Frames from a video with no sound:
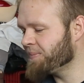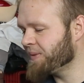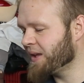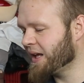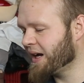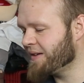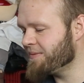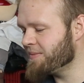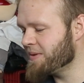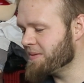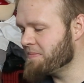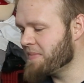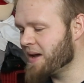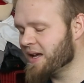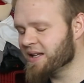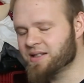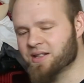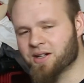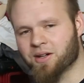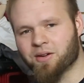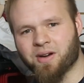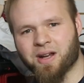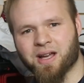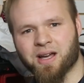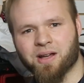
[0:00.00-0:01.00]
and I've been
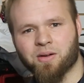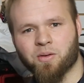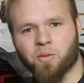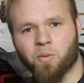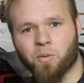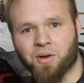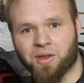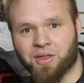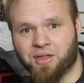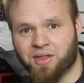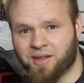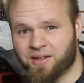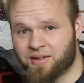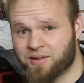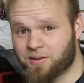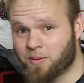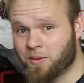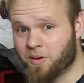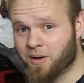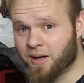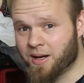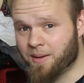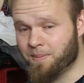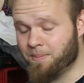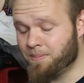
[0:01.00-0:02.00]
messing around with this
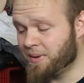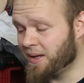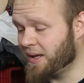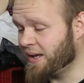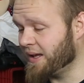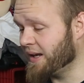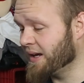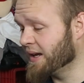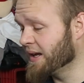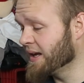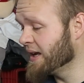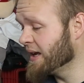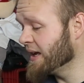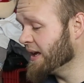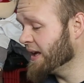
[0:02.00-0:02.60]
quite a bit.